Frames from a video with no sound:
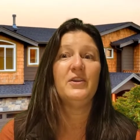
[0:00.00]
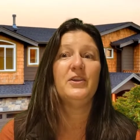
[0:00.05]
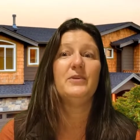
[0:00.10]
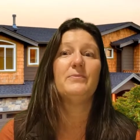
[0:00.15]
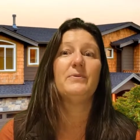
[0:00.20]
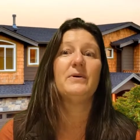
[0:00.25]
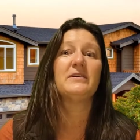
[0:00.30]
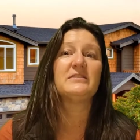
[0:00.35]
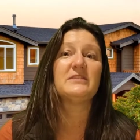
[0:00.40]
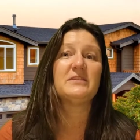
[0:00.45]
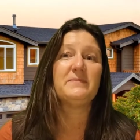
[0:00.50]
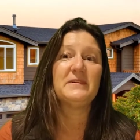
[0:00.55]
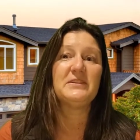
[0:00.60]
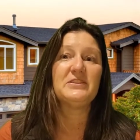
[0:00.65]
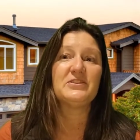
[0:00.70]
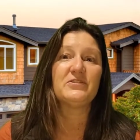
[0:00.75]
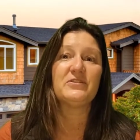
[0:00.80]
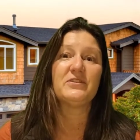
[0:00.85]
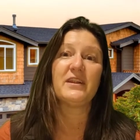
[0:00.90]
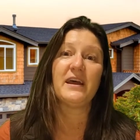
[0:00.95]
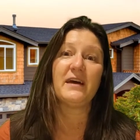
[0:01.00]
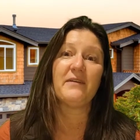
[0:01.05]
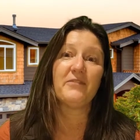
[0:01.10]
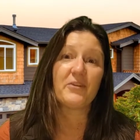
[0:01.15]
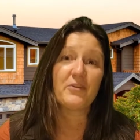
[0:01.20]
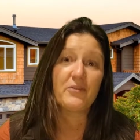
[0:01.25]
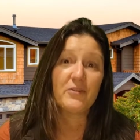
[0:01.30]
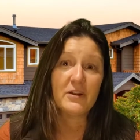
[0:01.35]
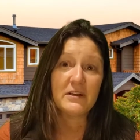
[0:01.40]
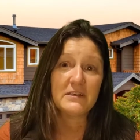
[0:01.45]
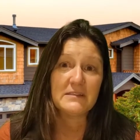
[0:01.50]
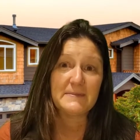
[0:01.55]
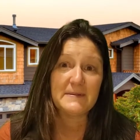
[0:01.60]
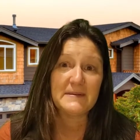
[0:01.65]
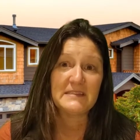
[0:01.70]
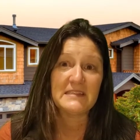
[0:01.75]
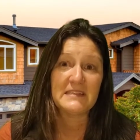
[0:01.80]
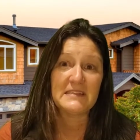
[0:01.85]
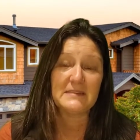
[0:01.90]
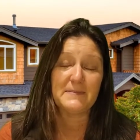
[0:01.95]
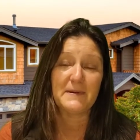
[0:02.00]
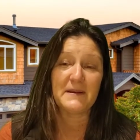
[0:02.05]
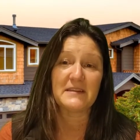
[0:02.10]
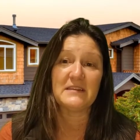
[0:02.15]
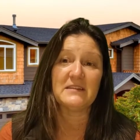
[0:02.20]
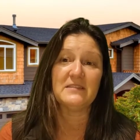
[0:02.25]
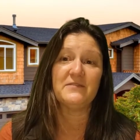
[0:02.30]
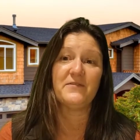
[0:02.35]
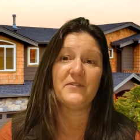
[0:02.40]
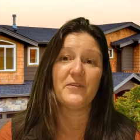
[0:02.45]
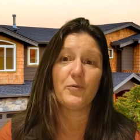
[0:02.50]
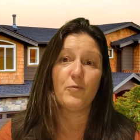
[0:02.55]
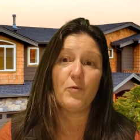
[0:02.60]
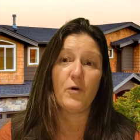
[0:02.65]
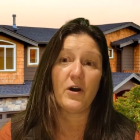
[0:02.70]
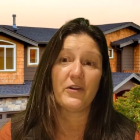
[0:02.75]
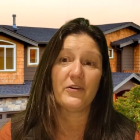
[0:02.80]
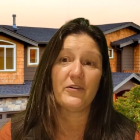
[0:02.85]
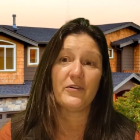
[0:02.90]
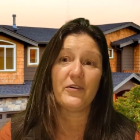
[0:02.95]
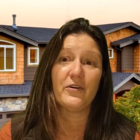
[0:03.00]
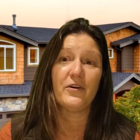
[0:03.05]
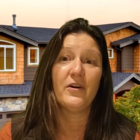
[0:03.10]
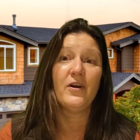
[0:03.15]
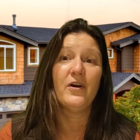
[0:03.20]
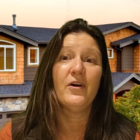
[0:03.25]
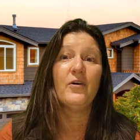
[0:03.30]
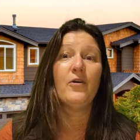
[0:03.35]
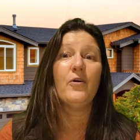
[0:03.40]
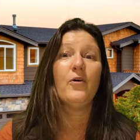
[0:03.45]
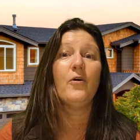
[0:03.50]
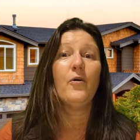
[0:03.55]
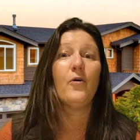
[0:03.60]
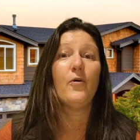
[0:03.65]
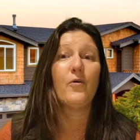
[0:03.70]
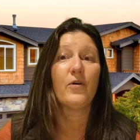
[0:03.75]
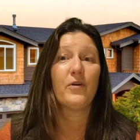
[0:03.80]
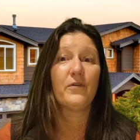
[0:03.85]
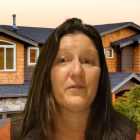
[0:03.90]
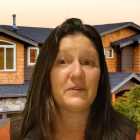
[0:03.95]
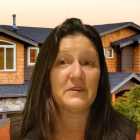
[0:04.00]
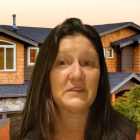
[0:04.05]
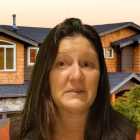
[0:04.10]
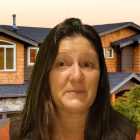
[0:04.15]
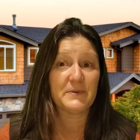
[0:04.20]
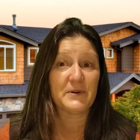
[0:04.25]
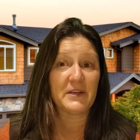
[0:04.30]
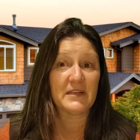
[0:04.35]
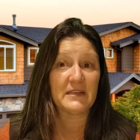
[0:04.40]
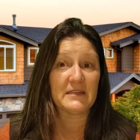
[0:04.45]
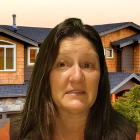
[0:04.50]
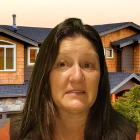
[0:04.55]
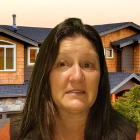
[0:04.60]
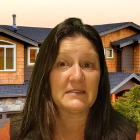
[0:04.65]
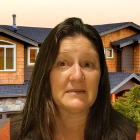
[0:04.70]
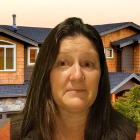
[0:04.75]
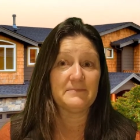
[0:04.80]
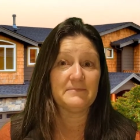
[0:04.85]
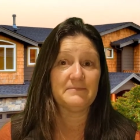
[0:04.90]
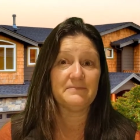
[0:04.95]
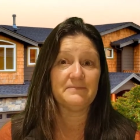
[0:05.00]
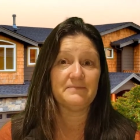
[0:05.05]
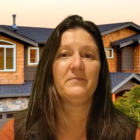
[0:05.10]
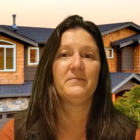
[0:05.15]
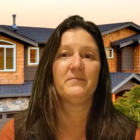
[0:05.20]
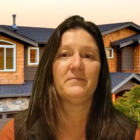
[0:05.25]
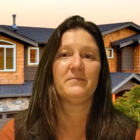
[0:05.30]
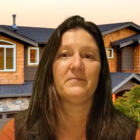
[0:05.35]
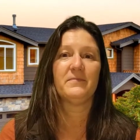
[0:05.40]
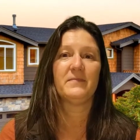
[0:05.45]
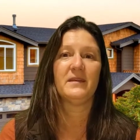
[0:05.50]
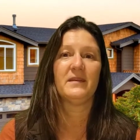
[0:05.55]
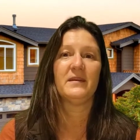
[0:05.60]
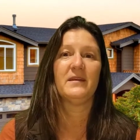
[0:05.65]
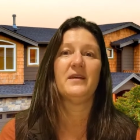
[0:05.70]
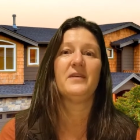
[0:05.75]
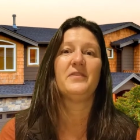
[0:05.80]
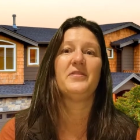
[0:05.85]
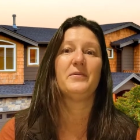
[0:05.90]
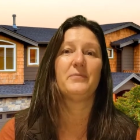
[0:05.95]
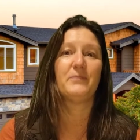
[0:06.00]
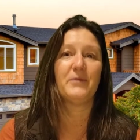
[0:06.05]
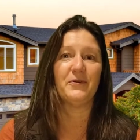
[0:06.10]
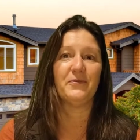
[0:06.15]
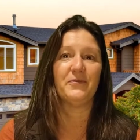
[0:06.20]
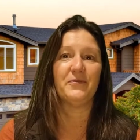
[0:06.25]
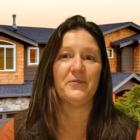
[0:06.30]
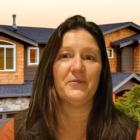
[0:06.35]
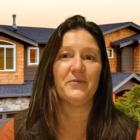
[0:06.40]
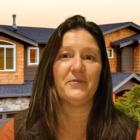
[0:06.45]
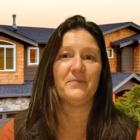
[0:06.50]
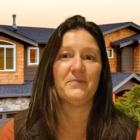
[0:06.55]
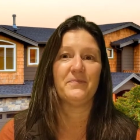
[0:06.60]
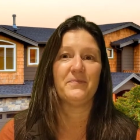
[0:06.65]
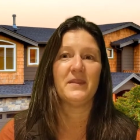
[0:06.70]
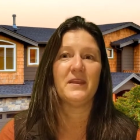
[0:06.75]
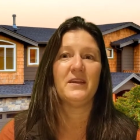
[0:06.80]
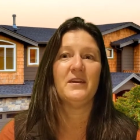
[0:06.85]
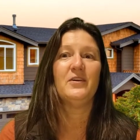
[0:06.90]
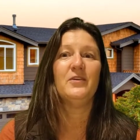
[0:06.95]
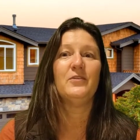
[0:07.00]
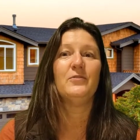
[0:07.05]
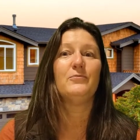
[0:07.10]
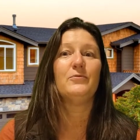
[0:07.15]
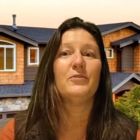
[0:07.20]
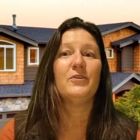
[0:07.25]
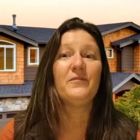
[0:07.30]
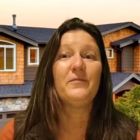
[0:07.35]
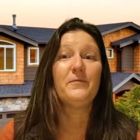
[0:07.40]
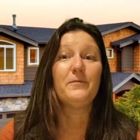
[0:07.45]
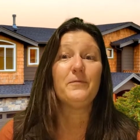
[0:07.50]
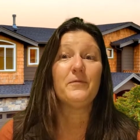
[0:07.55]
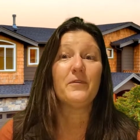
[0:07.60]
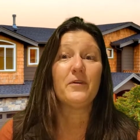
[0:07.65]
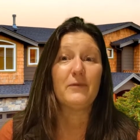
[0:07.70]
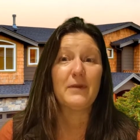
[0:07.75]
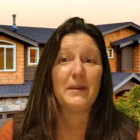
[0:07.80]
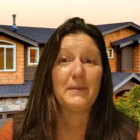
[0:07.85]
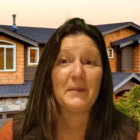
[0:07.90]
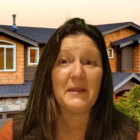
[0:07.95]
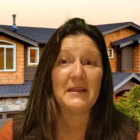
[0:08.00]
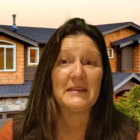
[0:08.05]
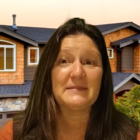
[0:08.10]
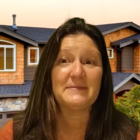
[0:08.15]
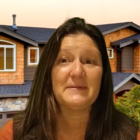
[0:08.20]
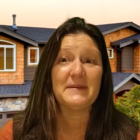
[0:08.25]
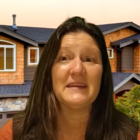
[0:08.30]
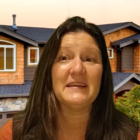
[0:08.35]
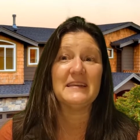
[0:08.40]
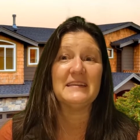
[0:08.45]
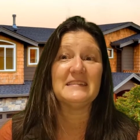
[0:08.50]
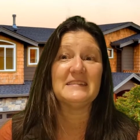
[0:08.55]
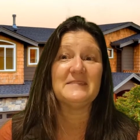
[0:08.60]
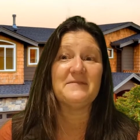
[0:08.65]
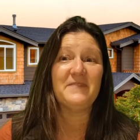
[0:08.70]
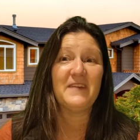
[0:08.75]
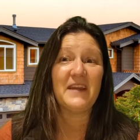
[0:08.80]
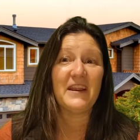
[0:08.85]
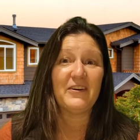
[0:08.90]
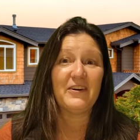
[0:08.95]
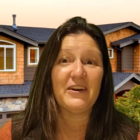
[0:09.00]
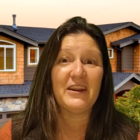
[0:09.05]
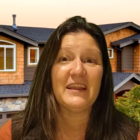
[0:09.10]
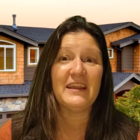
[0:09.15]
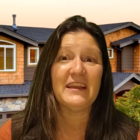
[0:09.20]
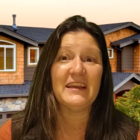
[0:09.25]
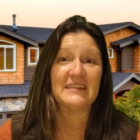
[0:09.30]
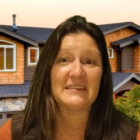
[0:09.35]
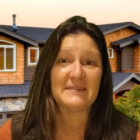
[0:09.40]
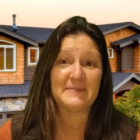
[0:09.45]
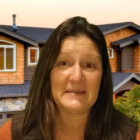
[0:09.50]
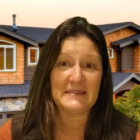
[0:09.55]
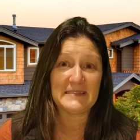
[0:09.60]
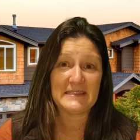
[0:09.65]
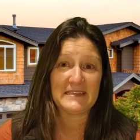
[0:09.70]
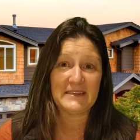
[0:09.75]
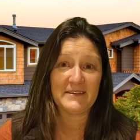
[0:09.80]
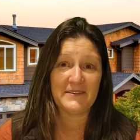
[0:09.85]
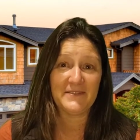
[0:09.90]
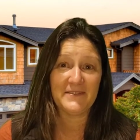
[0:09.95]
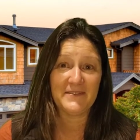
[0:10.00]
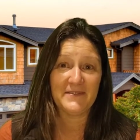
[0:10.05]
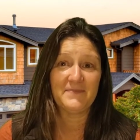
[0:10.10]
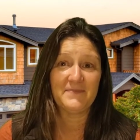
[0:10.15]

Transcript: You want to be sure to have the crawl space inspected for water or for springs. The roof. Roof replacement is very expensive.